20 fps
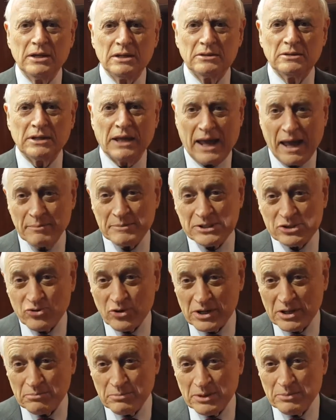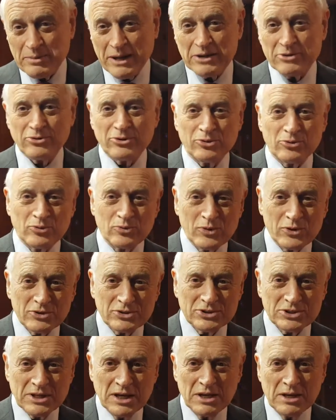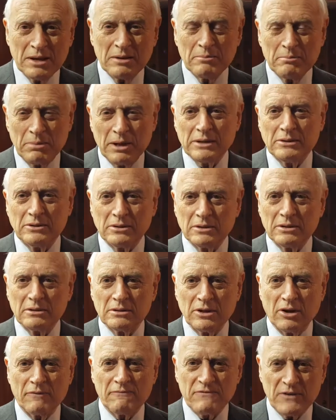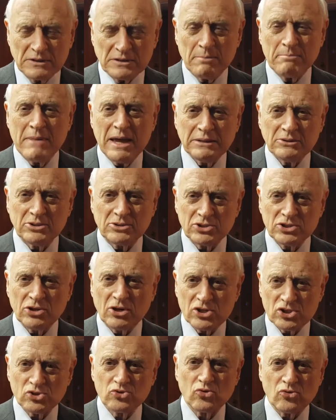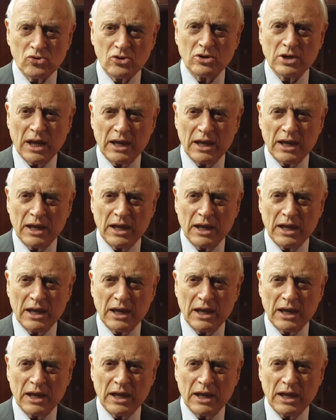The chemistry can be better or worse, but the fundamentals are strong.